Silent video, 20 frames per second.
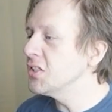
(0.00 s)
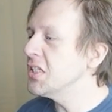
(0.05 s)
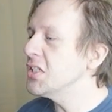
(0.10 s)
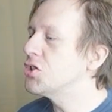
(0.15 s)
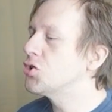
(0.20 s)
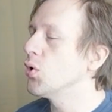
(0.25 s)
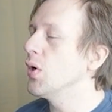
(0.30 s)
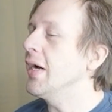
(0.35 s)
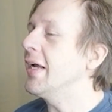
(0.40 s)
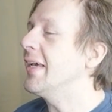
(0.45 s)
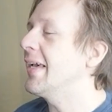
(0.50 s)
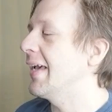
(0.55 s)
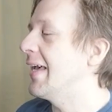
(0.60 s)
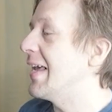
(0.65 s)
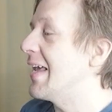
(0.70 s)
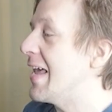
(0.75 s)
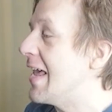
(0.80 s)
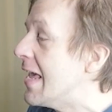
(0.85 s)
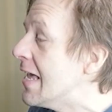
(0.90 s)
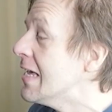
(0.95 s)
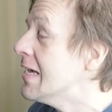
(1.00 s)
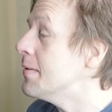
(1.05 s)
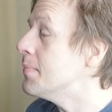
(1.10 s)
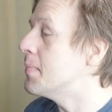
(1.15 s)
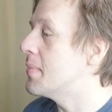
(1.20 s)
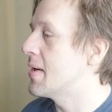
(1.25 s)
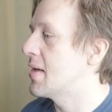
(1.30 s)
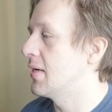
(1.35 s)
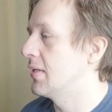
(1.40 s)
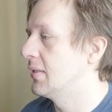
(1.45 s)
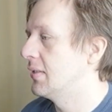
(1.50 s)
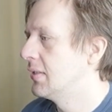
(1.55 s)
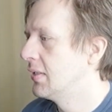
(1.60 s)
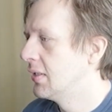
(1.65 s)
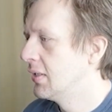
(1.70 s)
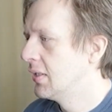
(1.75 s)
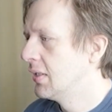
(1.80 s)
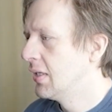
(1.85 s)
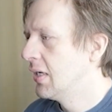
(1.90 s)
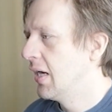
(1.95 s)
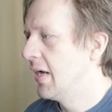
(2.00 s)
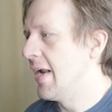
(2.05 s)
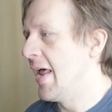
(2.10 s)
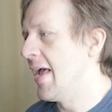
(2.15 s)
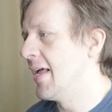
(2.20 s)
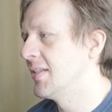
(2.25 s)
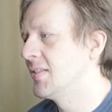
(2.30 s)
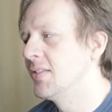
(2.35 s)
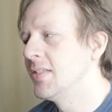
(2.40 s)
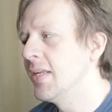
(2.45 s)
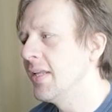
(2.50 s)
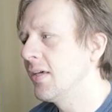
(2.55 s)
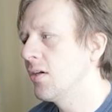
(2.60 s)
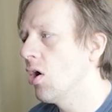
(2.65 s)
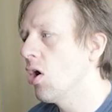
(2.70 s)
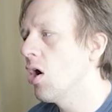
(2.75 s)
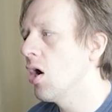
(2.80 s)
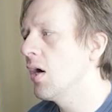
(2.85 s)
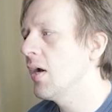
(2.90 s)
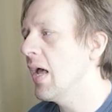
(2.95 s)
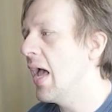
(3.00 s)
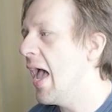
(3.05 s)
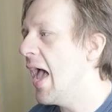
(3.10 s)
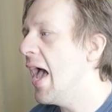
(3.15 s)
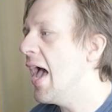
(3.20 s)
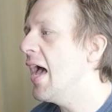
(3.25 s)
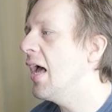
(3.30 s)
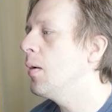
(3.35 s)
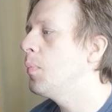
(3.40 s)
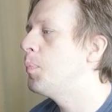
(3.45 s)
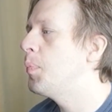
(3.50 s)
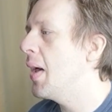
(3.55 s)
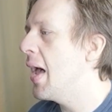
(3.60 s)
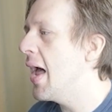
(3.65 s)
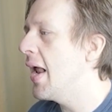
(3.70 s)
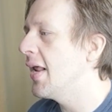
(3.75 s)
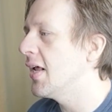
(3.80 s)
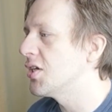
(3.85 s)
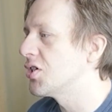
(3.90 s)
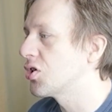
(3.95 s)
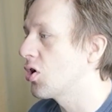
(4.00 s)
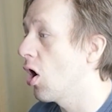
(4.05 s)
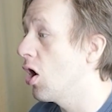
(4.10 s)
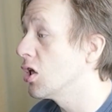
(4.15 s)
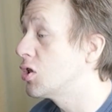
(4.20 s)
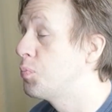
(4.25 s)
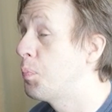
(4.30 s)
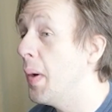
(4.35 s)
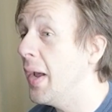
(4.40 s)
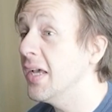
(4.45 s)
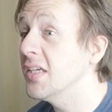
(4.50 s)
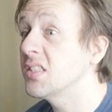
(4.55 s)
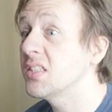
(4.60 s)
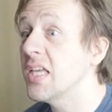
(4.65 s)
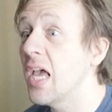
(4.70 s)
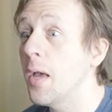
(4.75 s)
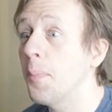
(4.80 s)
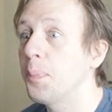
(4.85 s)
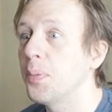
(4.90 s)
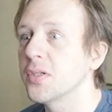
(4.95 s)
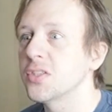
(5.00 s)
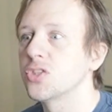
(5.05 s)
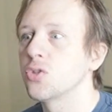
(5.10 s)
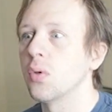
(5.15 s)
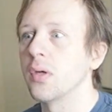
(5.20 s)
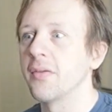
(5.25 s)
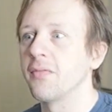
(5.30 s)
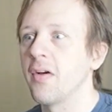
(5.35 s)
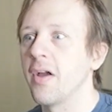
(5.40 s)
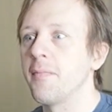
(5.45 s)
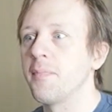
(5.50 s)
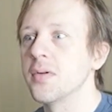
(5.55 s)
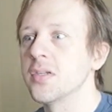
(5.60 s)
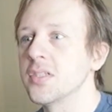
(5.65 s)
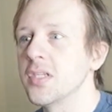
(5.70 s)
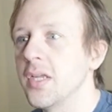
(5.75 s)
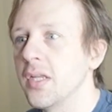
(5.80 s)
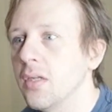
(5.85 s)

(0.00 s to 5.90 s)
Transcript: Drink M. Enhance any card, add banish. Cards base stat plus 25%.